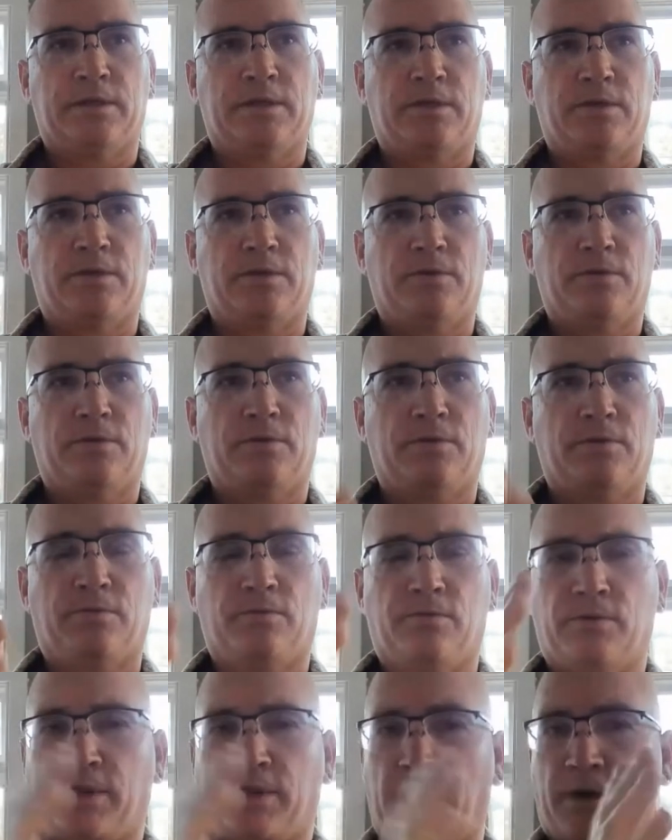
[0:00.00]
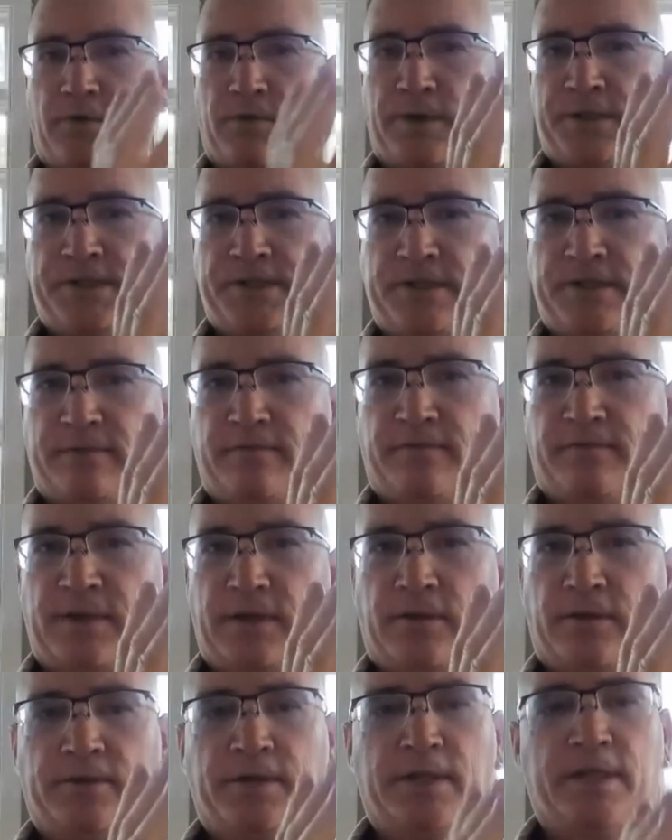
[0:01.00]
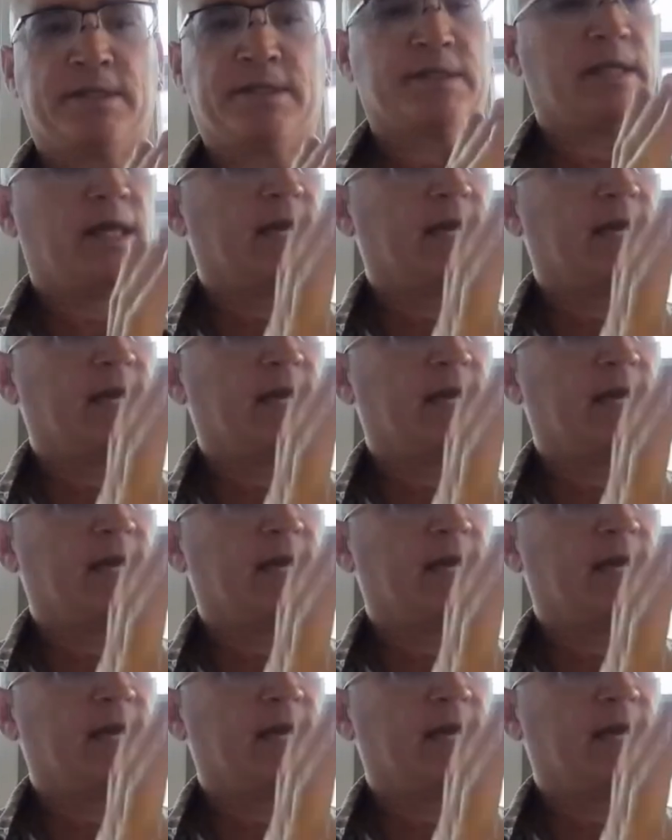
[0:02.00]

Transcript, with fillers: you with that wisdom field, it's